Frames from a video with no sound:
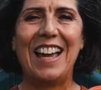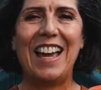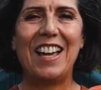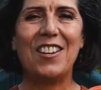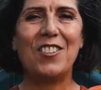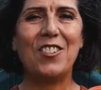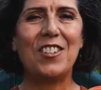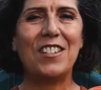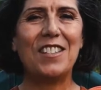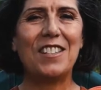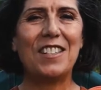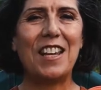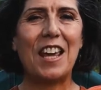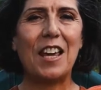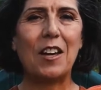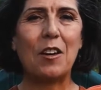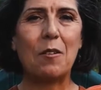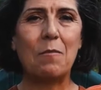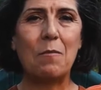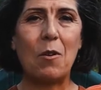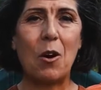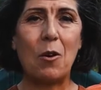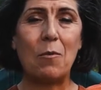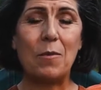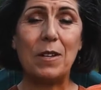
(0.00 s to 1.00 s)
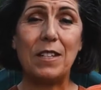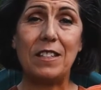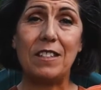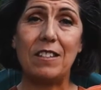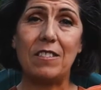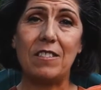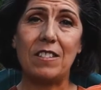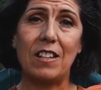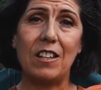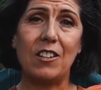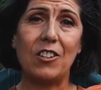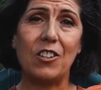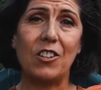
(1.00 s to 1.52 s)
And just take a moment to
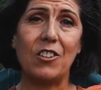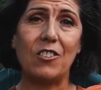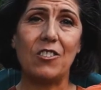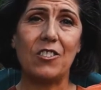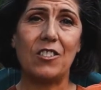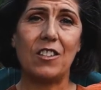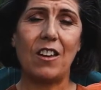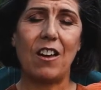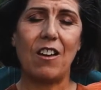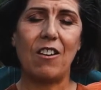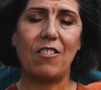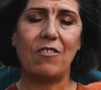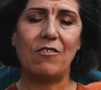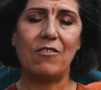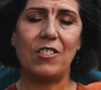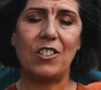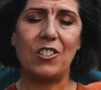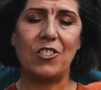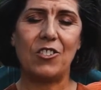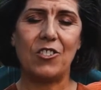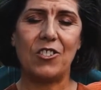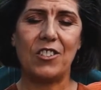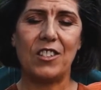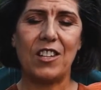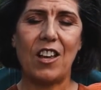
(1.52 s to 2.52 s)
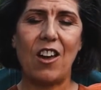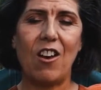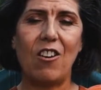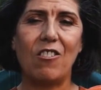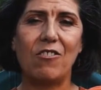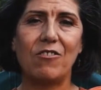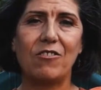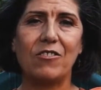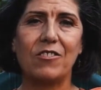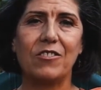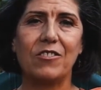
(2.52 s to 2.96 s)
center yourself and yourself.